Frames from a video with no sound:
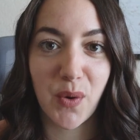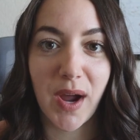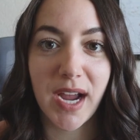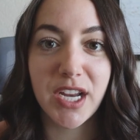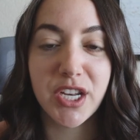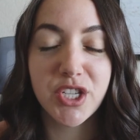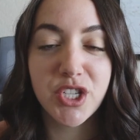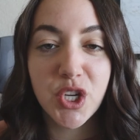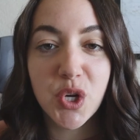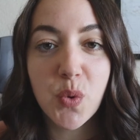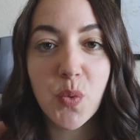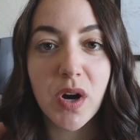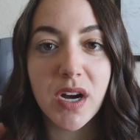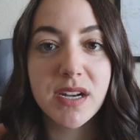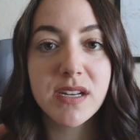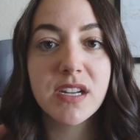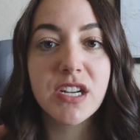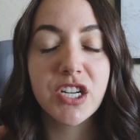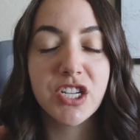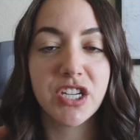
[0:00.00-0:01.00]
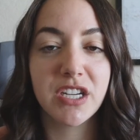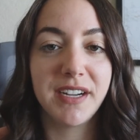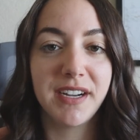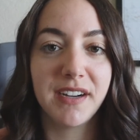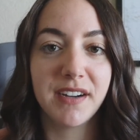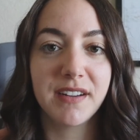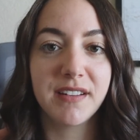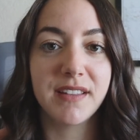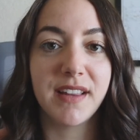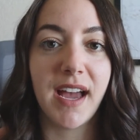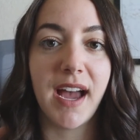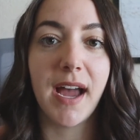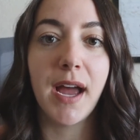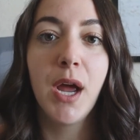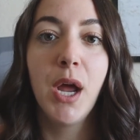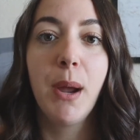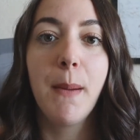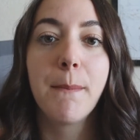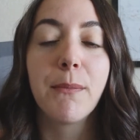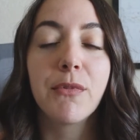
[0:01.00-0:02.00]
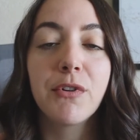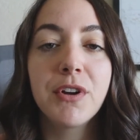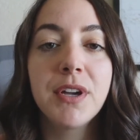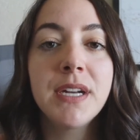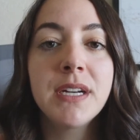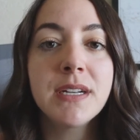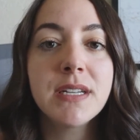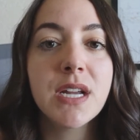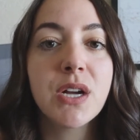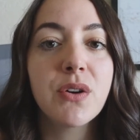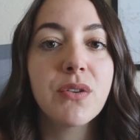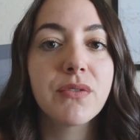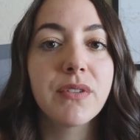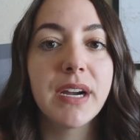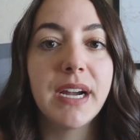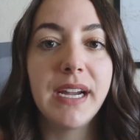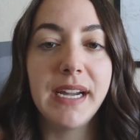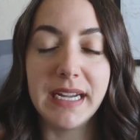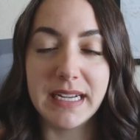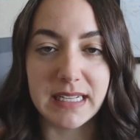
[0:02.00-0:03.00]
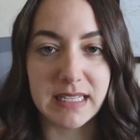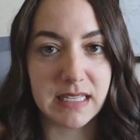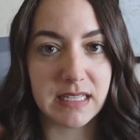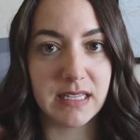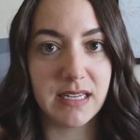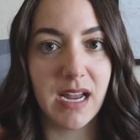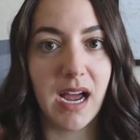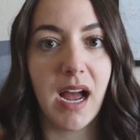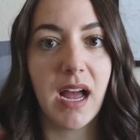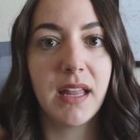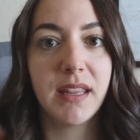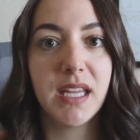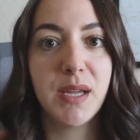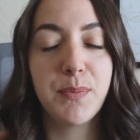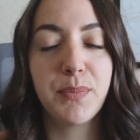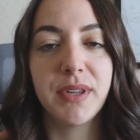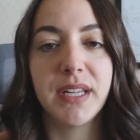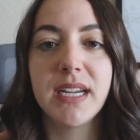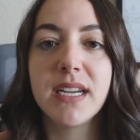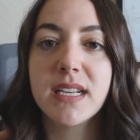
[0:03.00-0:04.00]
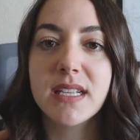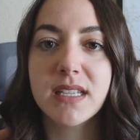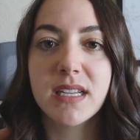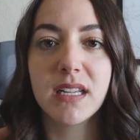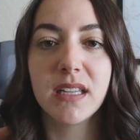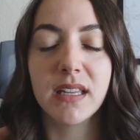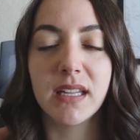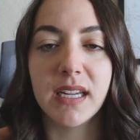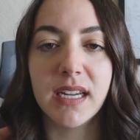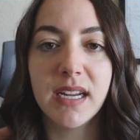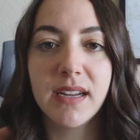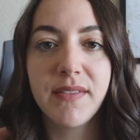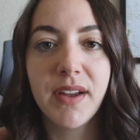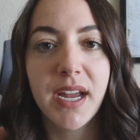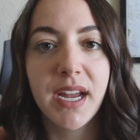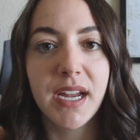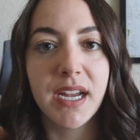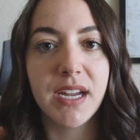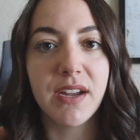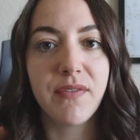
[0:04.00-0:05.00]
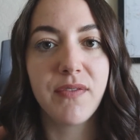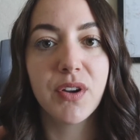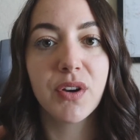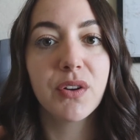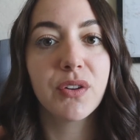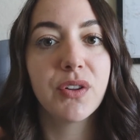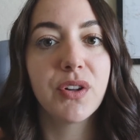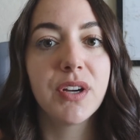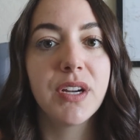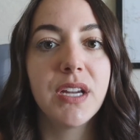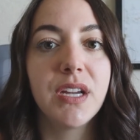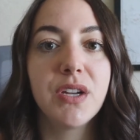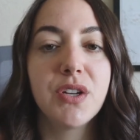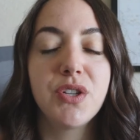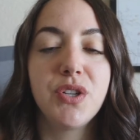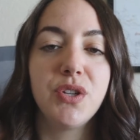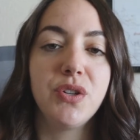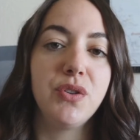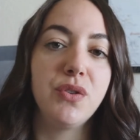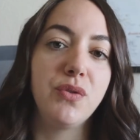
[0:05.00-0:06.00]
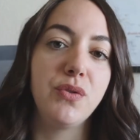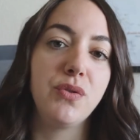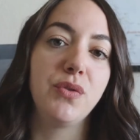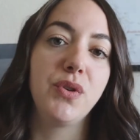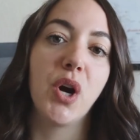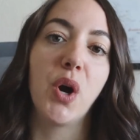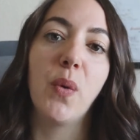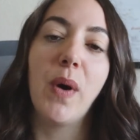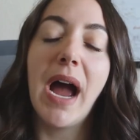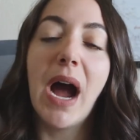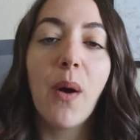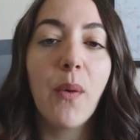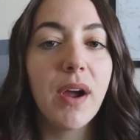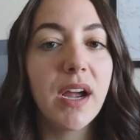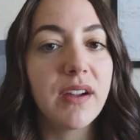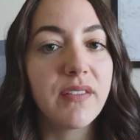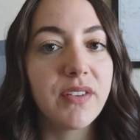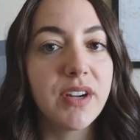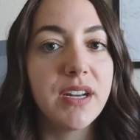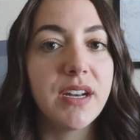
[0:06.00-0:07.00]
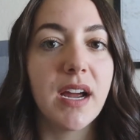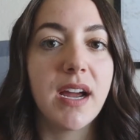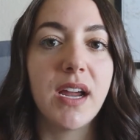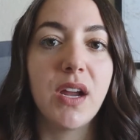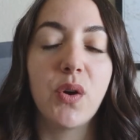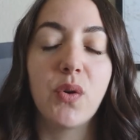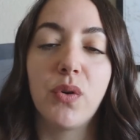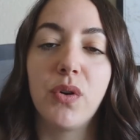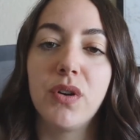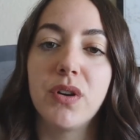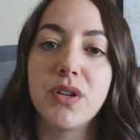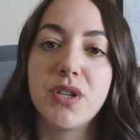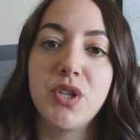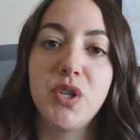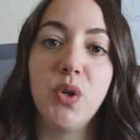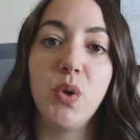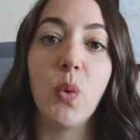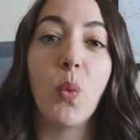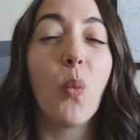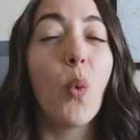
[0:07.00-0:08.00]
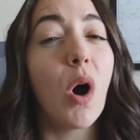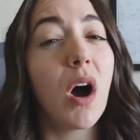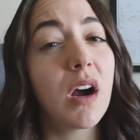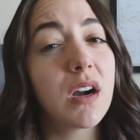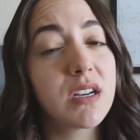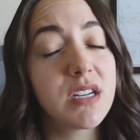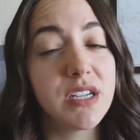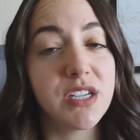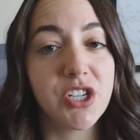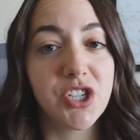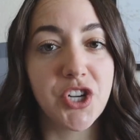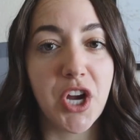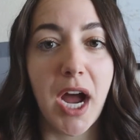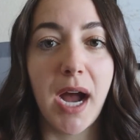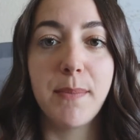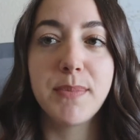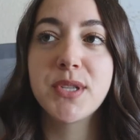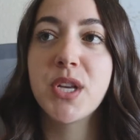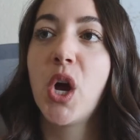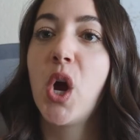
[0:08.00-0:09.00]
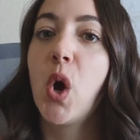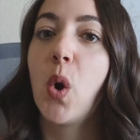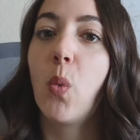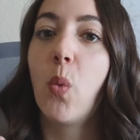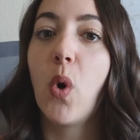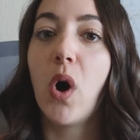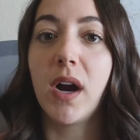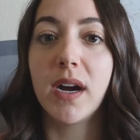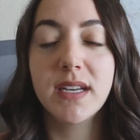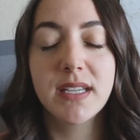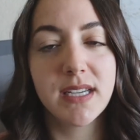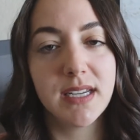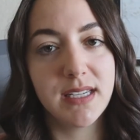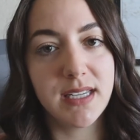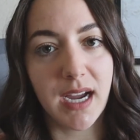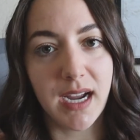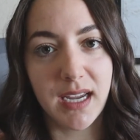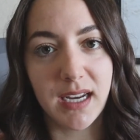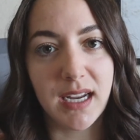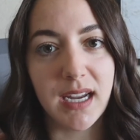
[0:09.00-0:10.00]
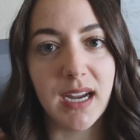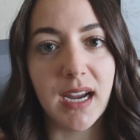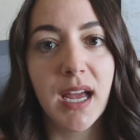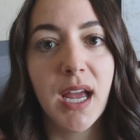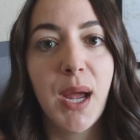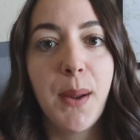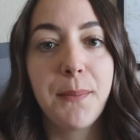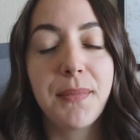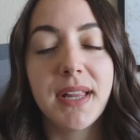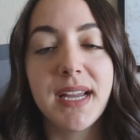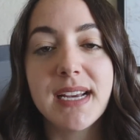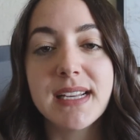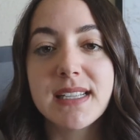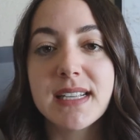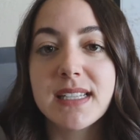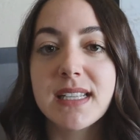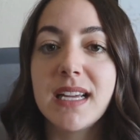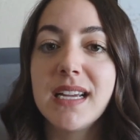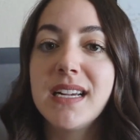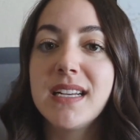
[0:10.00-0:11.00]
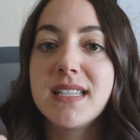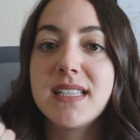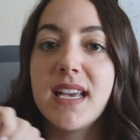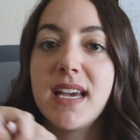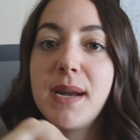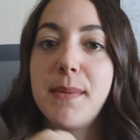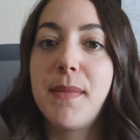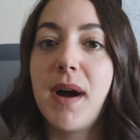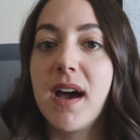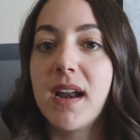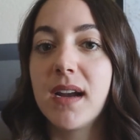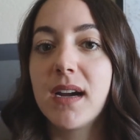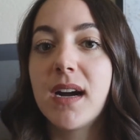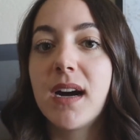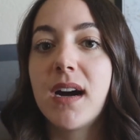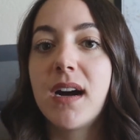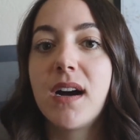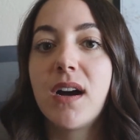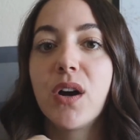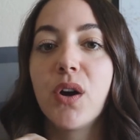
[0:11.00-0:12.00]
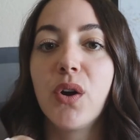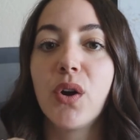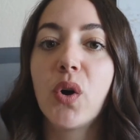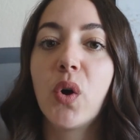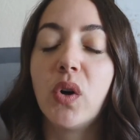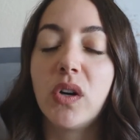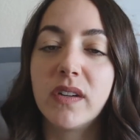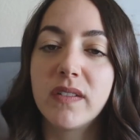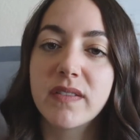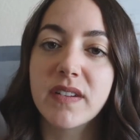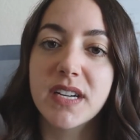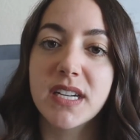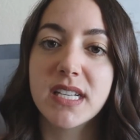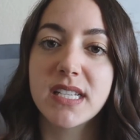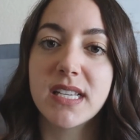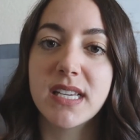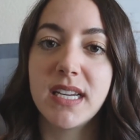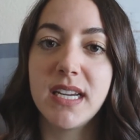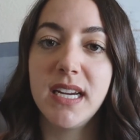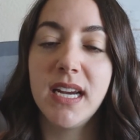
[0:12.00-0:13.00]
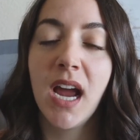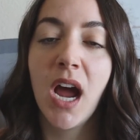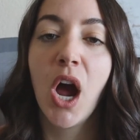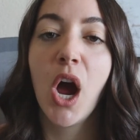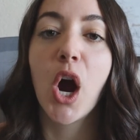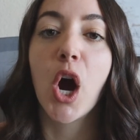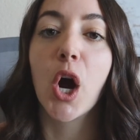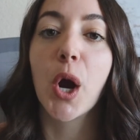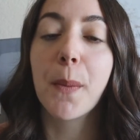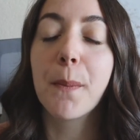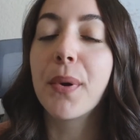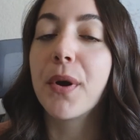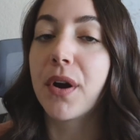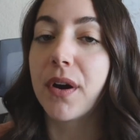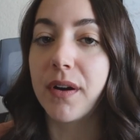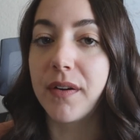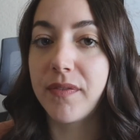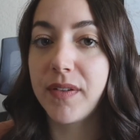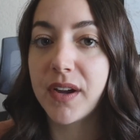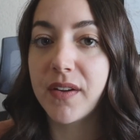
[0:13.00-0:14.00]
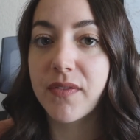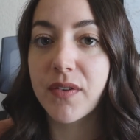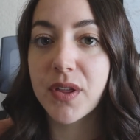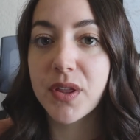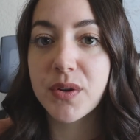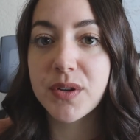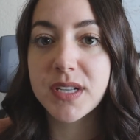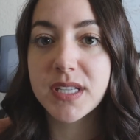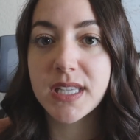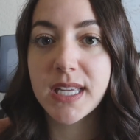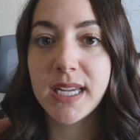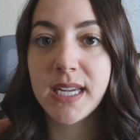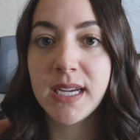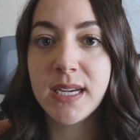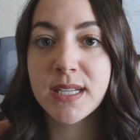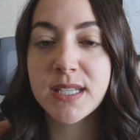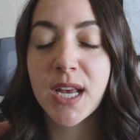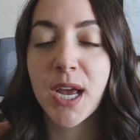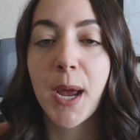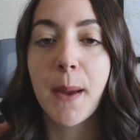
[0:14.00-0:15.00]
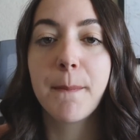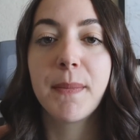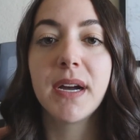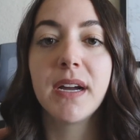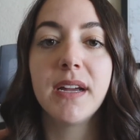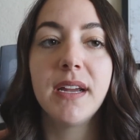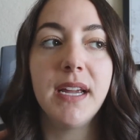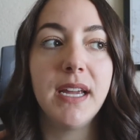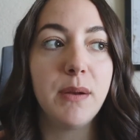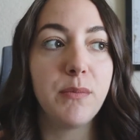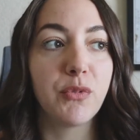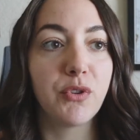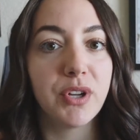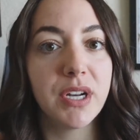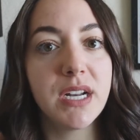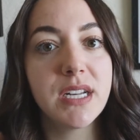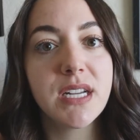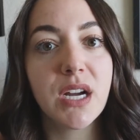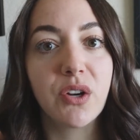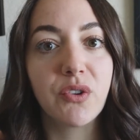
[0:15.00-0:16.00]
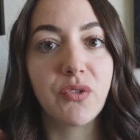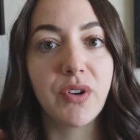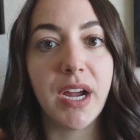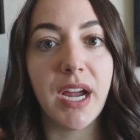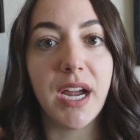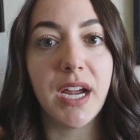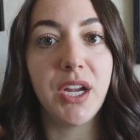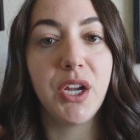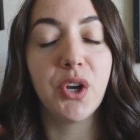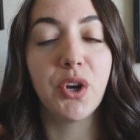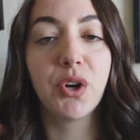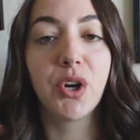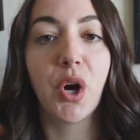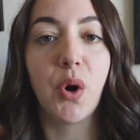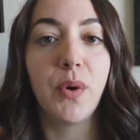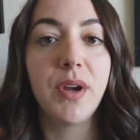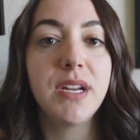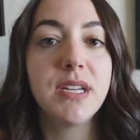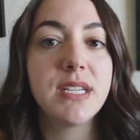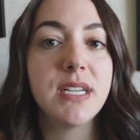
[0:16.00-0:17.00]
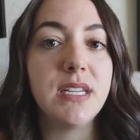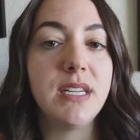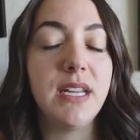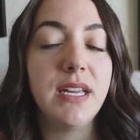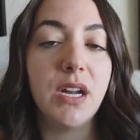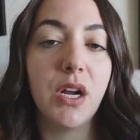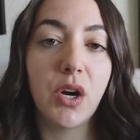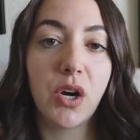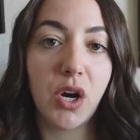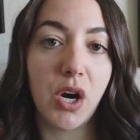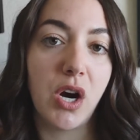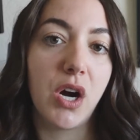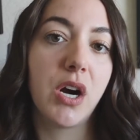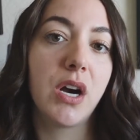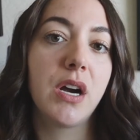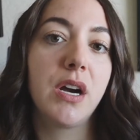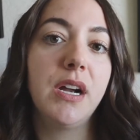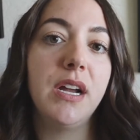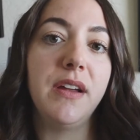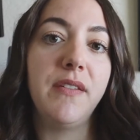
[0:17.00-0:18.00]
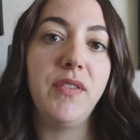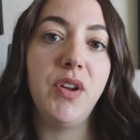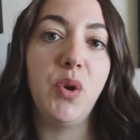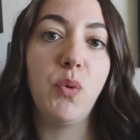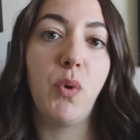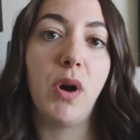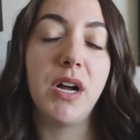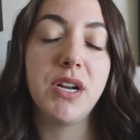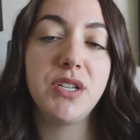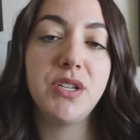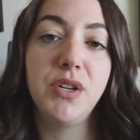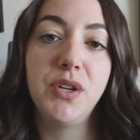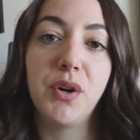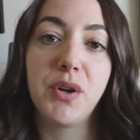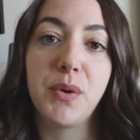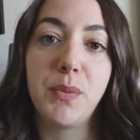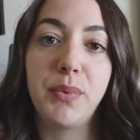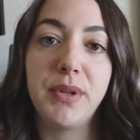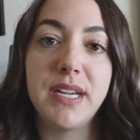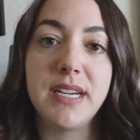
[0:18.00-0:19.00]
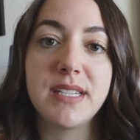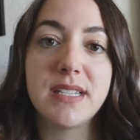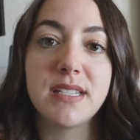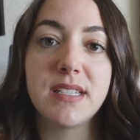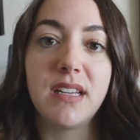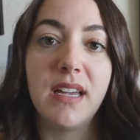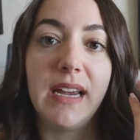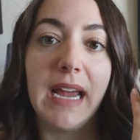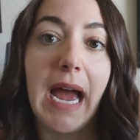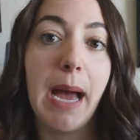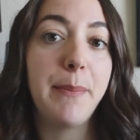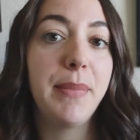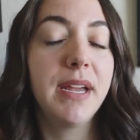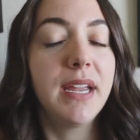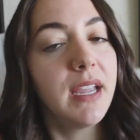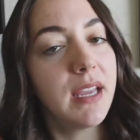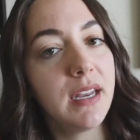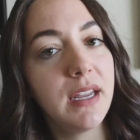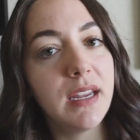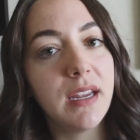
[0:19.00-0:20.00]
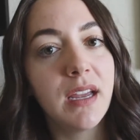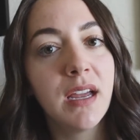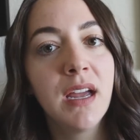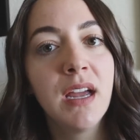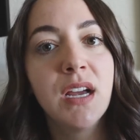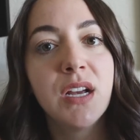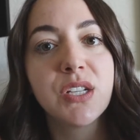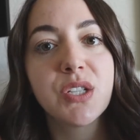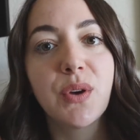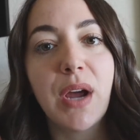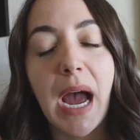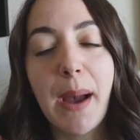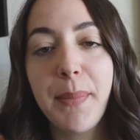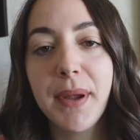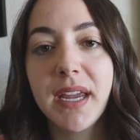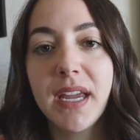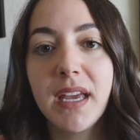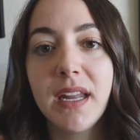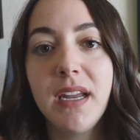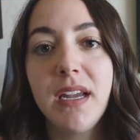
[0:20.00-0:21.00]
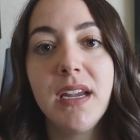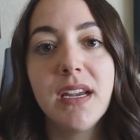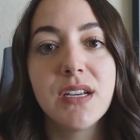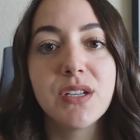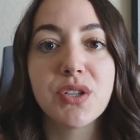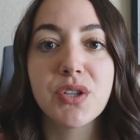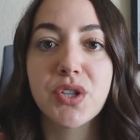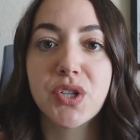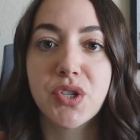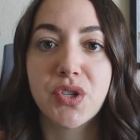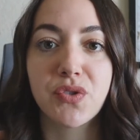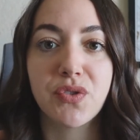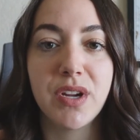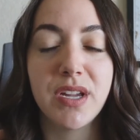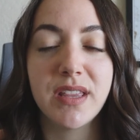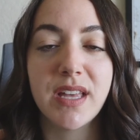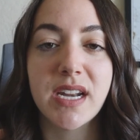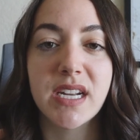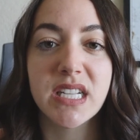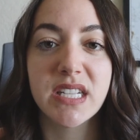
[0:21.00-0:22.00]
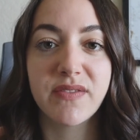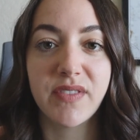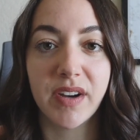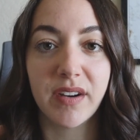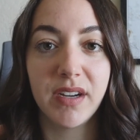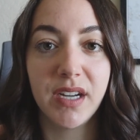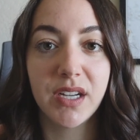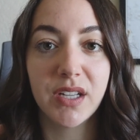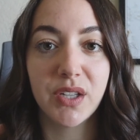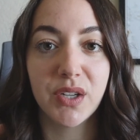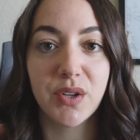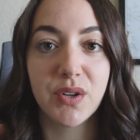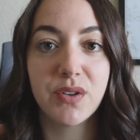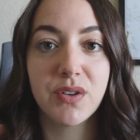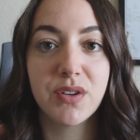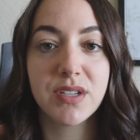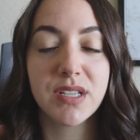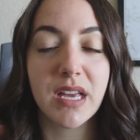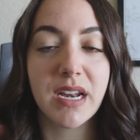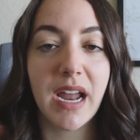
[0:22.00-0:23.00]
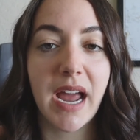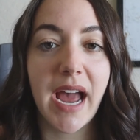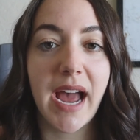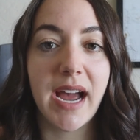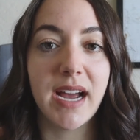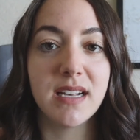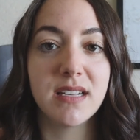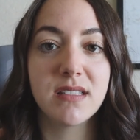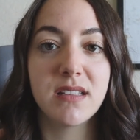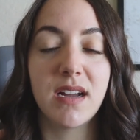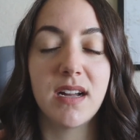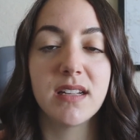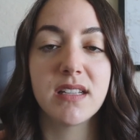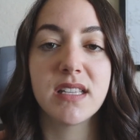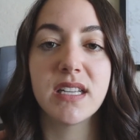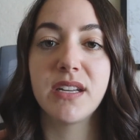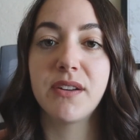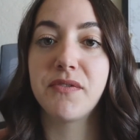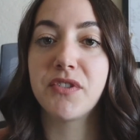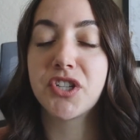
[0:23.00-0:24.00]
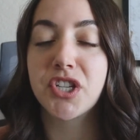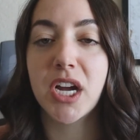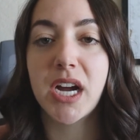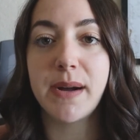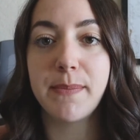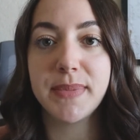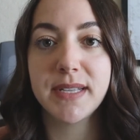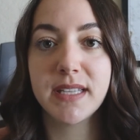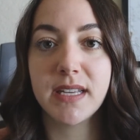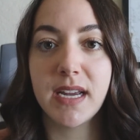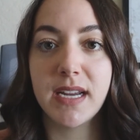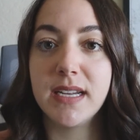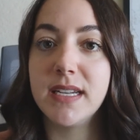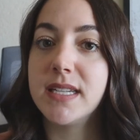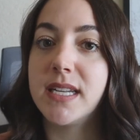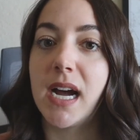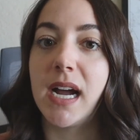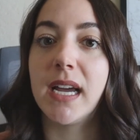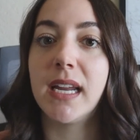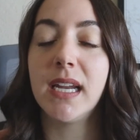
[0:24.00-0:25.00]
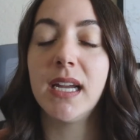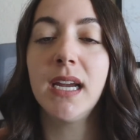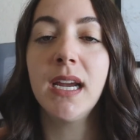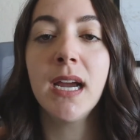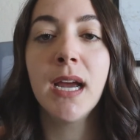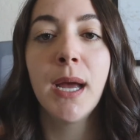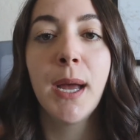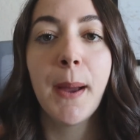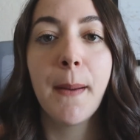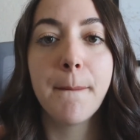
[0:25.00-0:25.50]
So I do want to share that Marina del Rey is not the place to live if you're looking to go out every night or to walk to shops, walk to dining. Places like Santa Monica or Culver City are perfect for those things, but in Marina del Rey, you're going to need a car if you want to go to places like Abbot Kinney. So Abbot Kinney is a street that is very close, and it has lots of shops and dining,